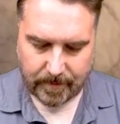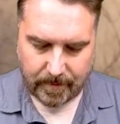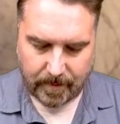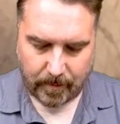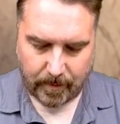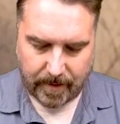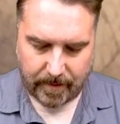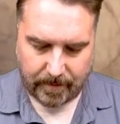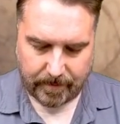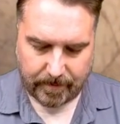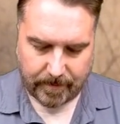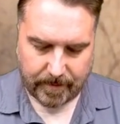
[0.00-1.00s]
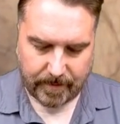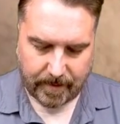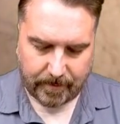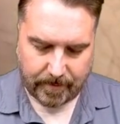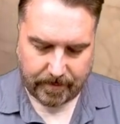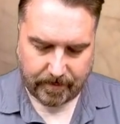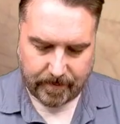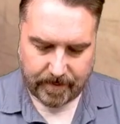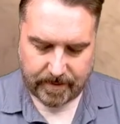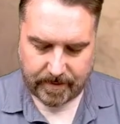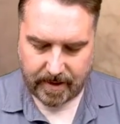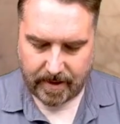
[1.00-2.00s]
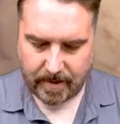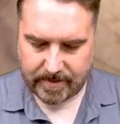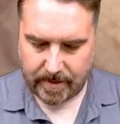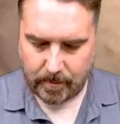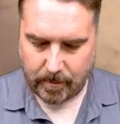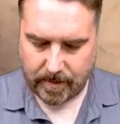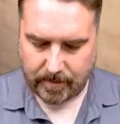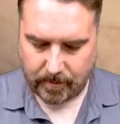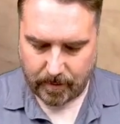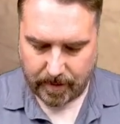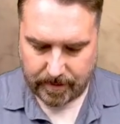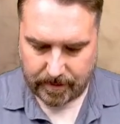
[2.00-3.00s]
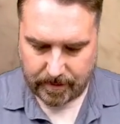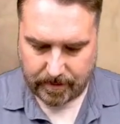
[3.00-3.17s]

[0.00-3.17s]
Oh wow, look at that one. What is that? Is that a 1 of 1?